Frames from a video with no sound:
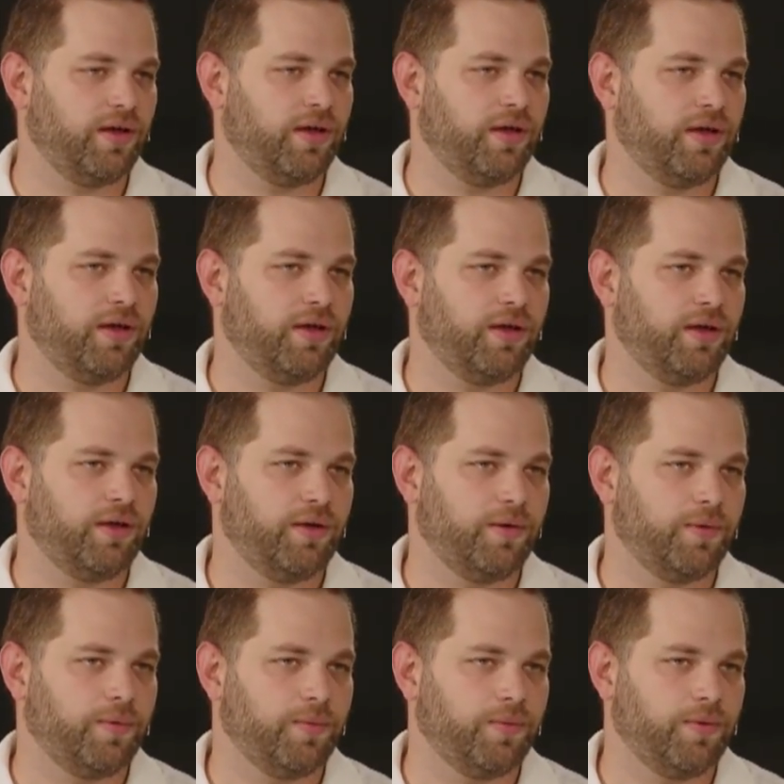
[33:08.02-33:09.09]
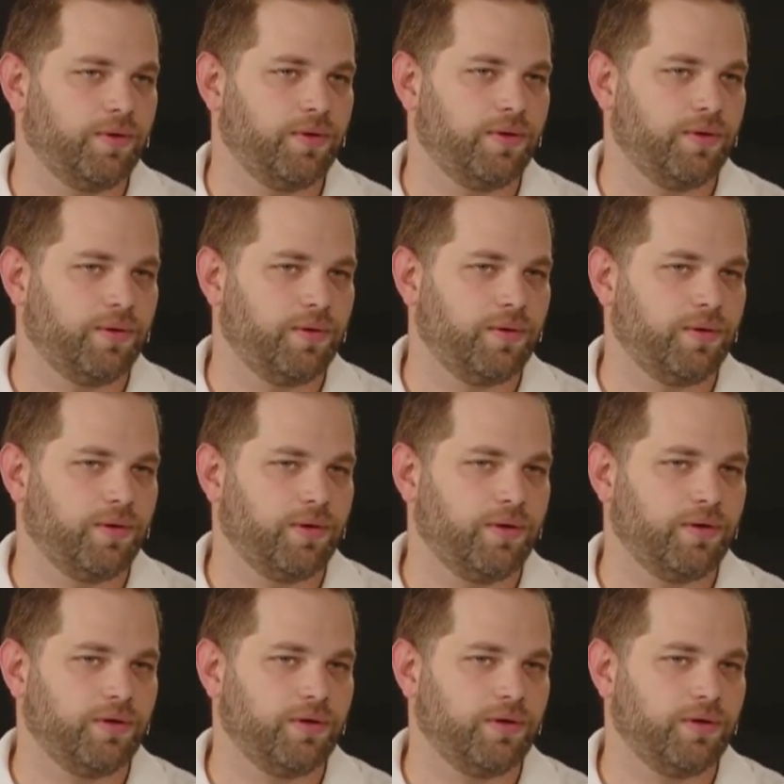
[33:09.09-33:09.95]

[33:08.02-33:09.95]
No one is speaking in this clip.